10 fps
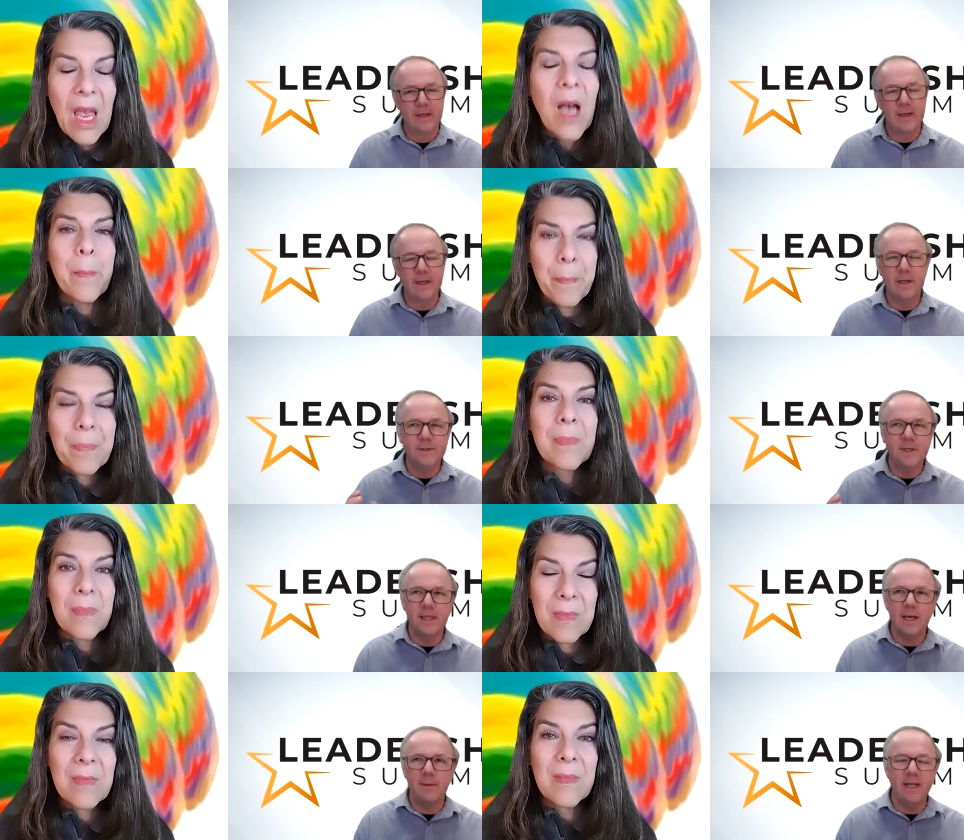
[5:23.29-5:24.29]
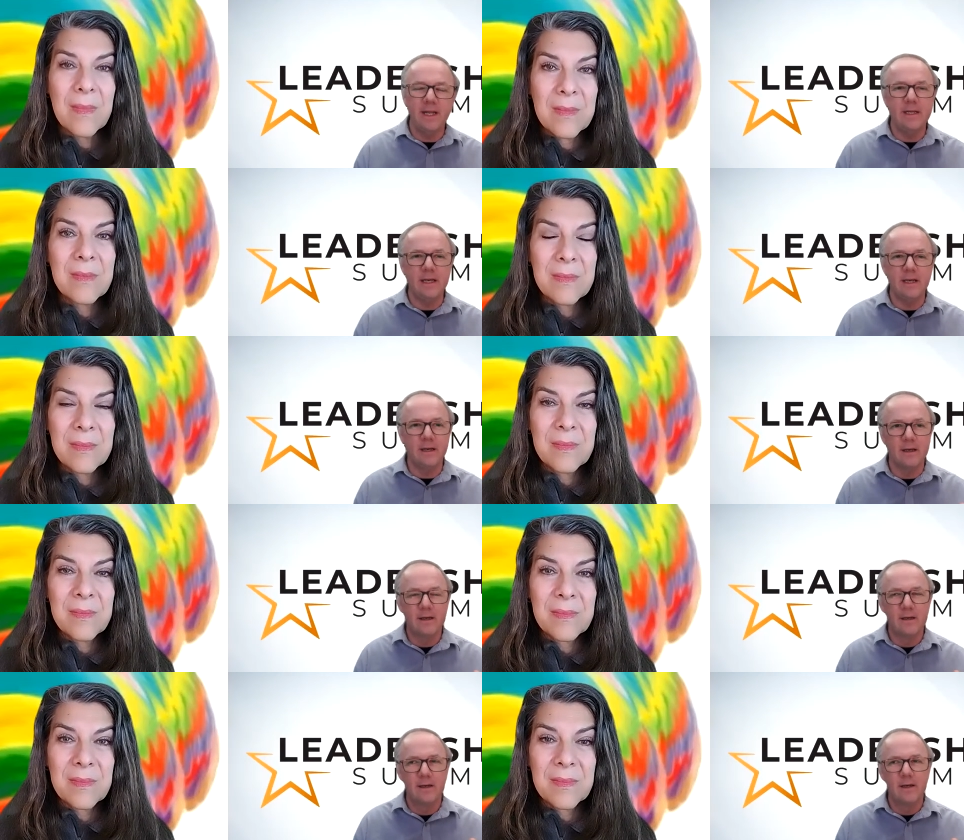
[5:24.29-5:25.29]
Speaker 1: And you can see them leading
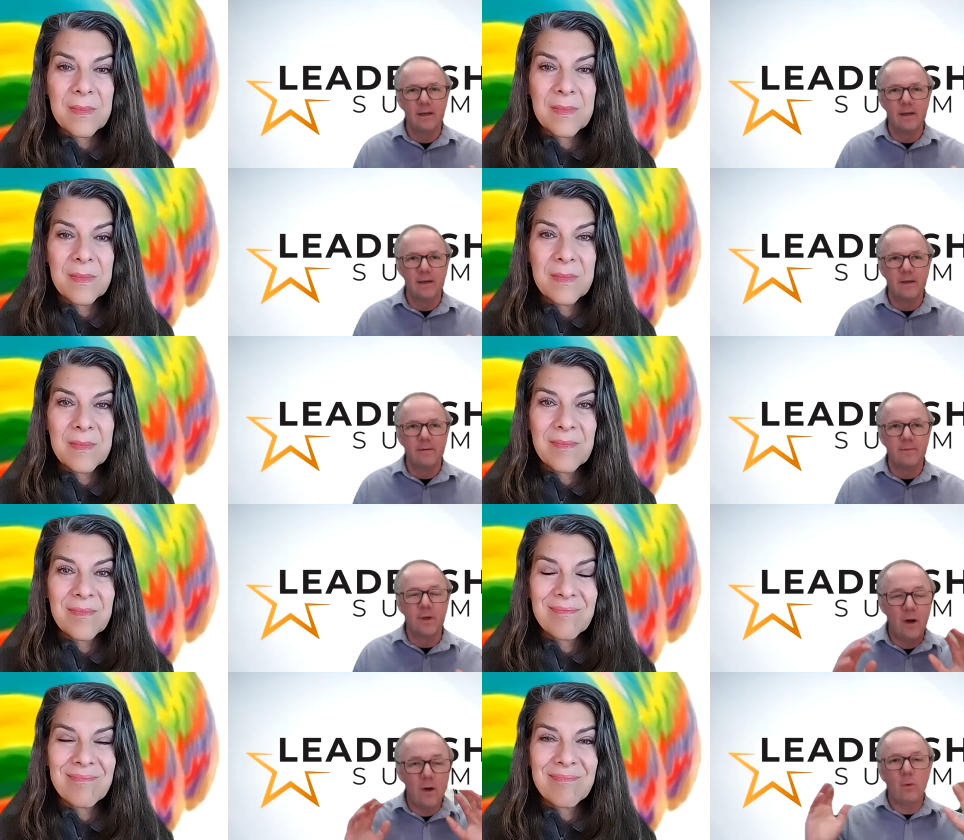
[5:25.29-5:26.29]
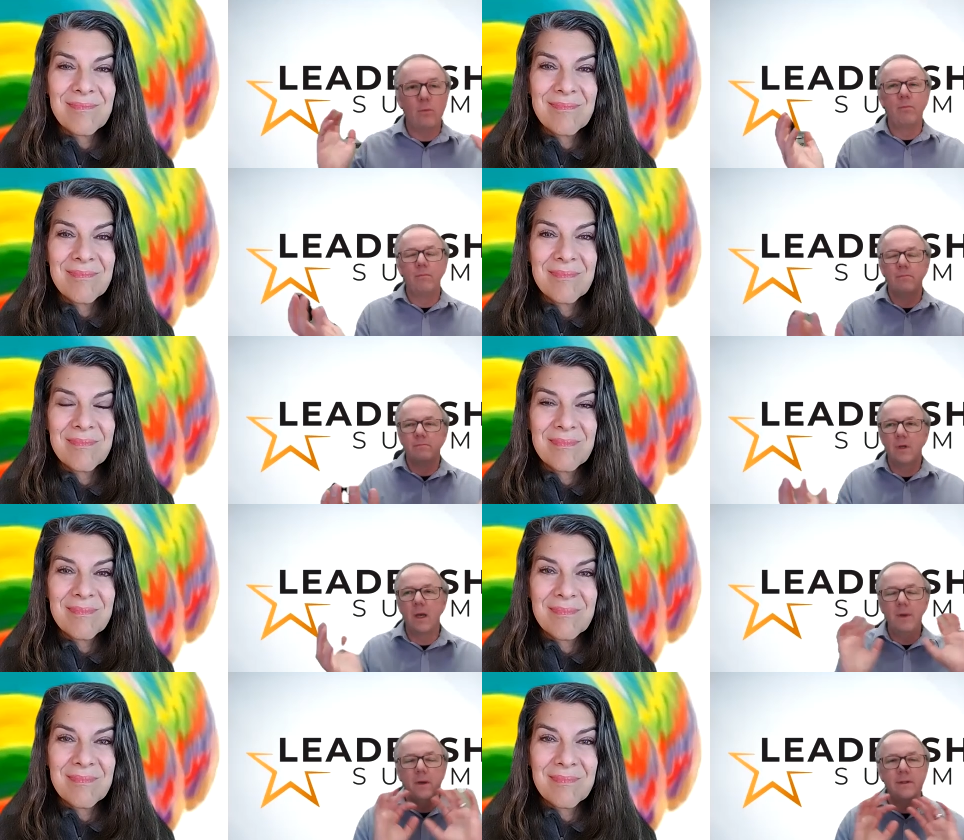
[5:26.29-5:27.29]
the whole
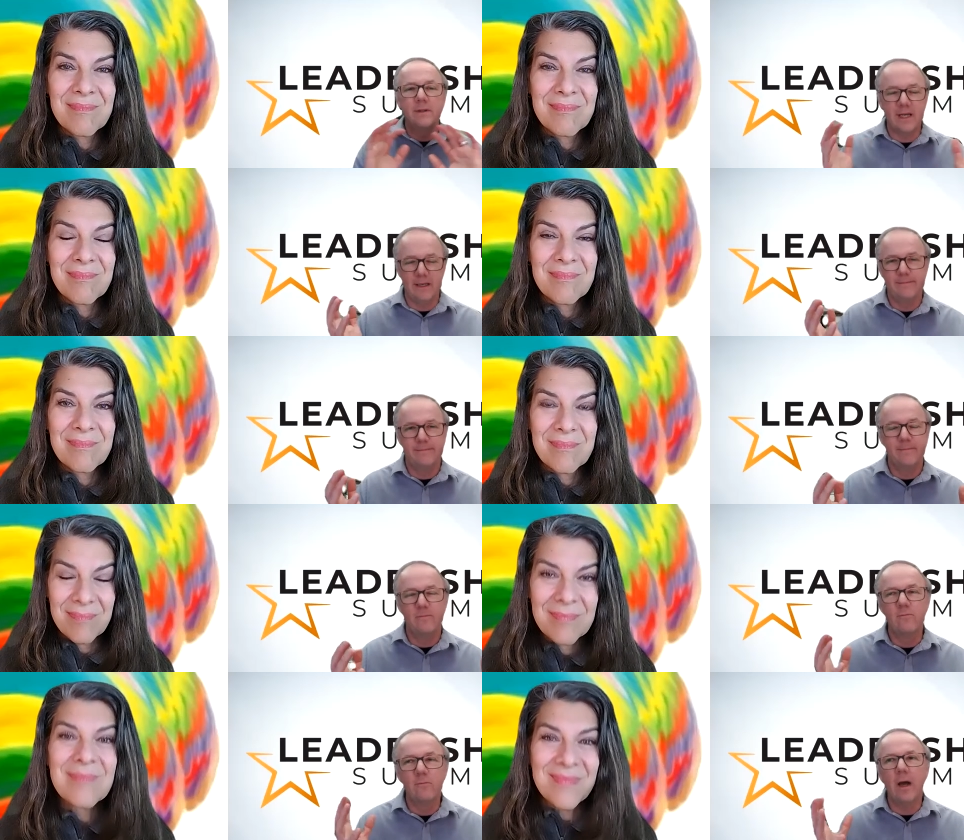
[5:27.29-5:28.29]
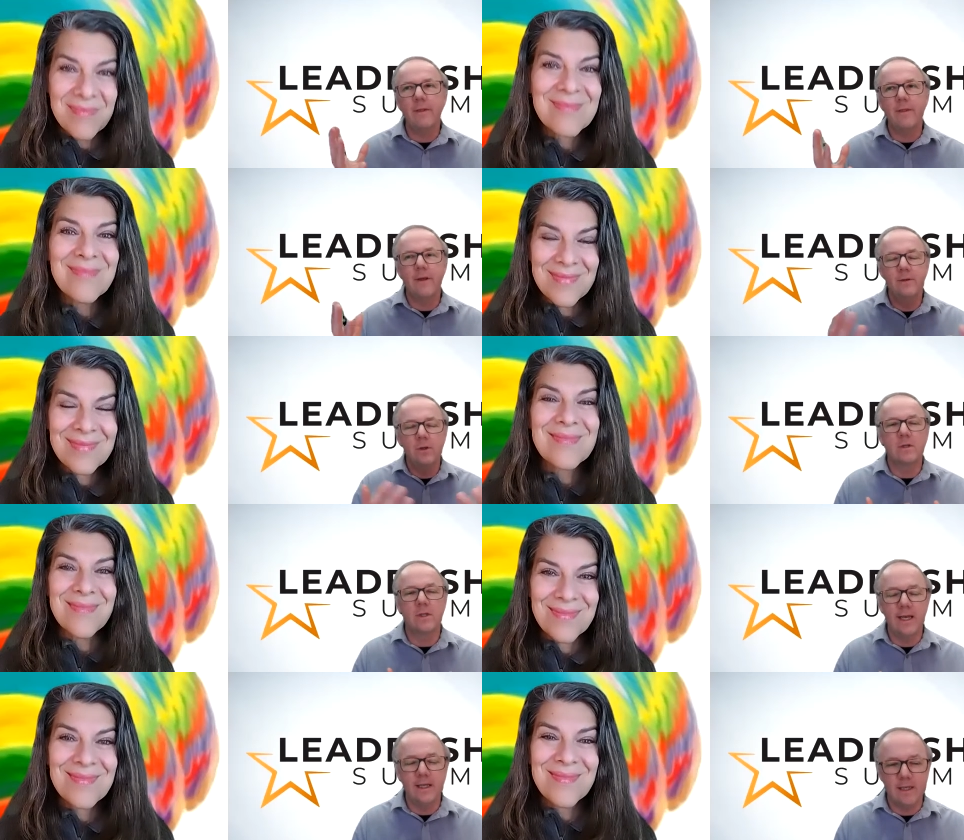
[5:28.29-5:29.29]
community rather than just
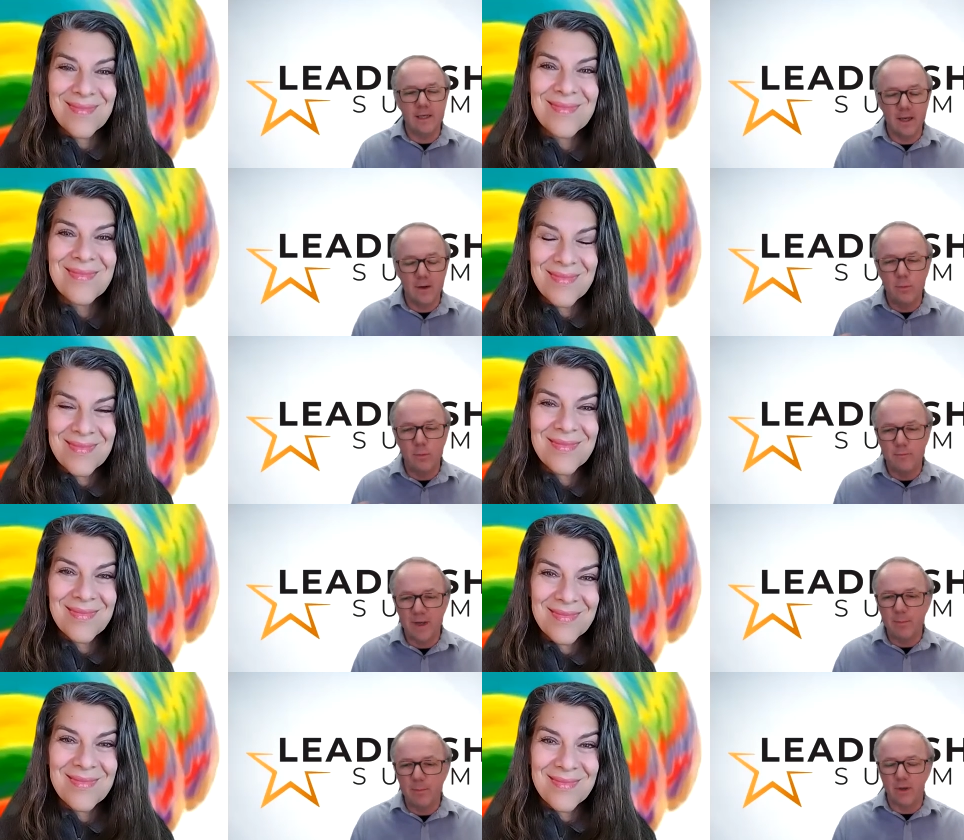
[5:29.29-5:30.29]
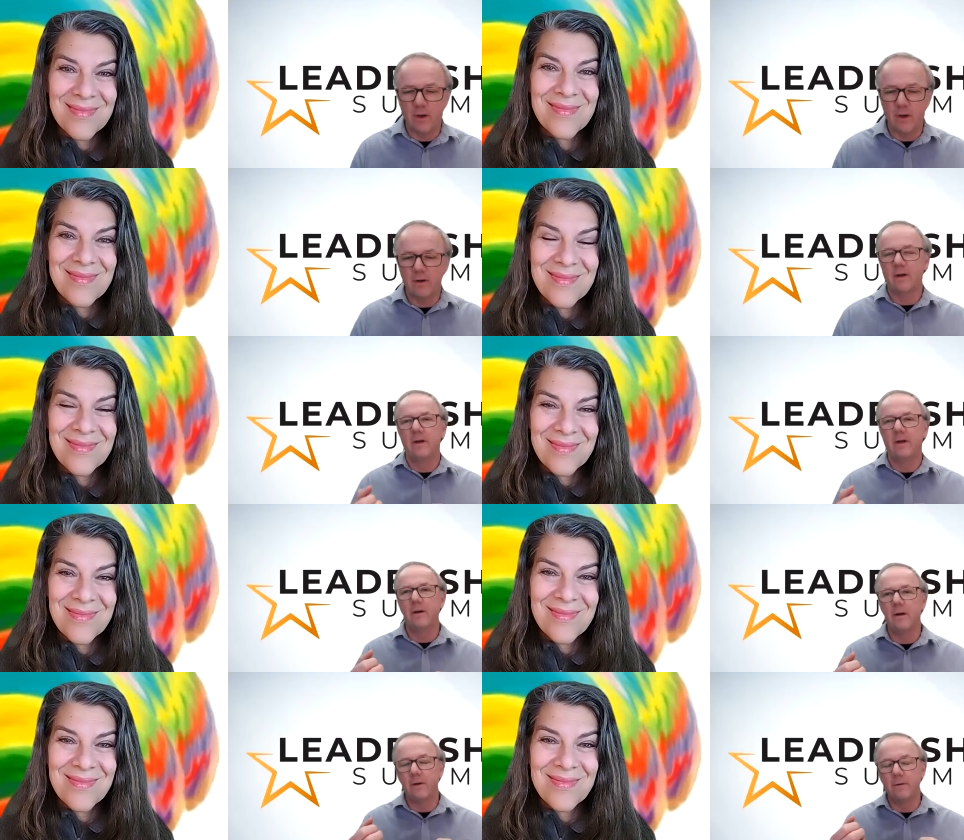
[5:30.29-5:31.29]
leading a group of people or
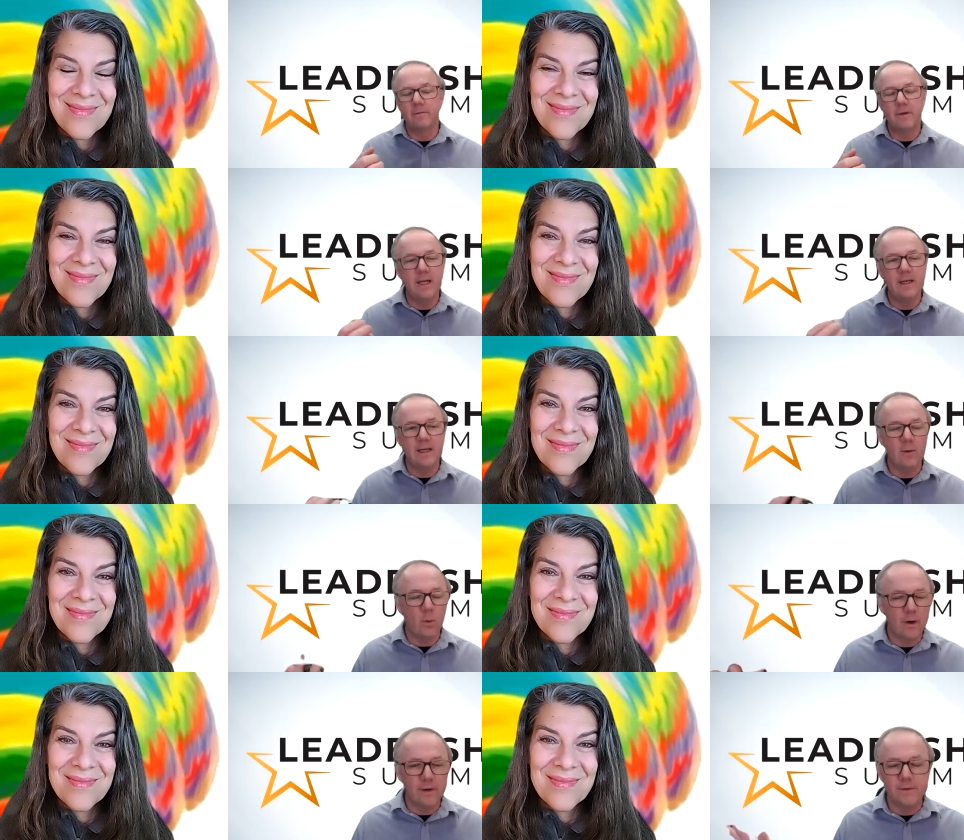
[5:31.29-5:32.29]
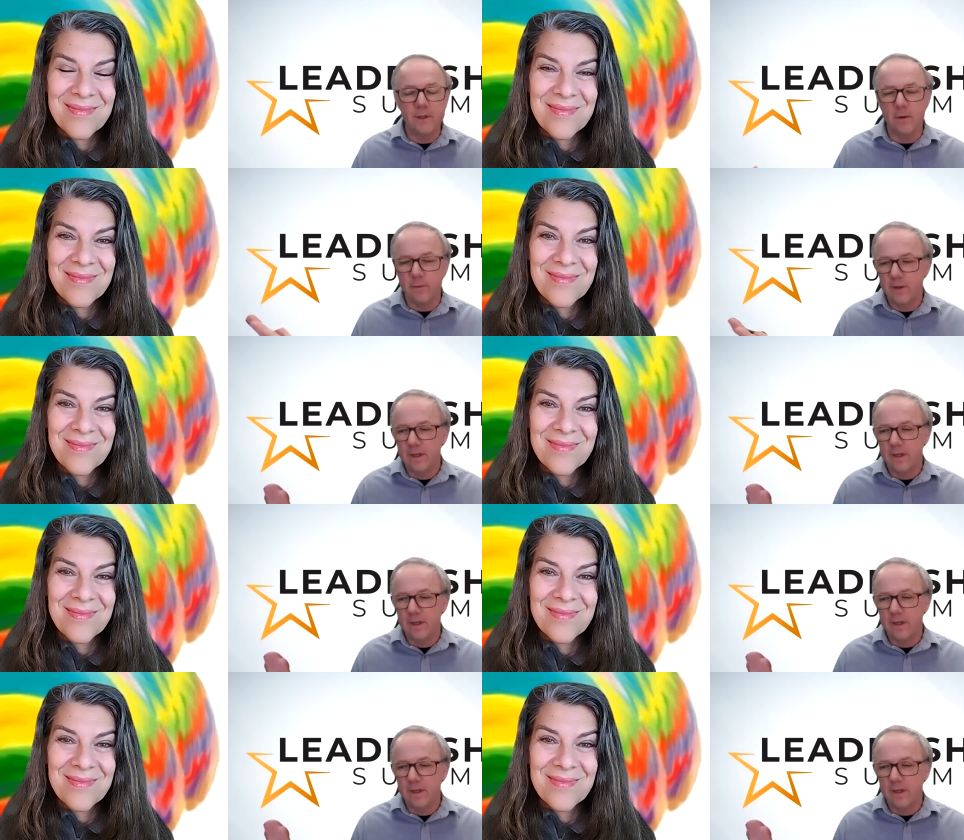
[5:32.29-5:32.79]
or leading one or two.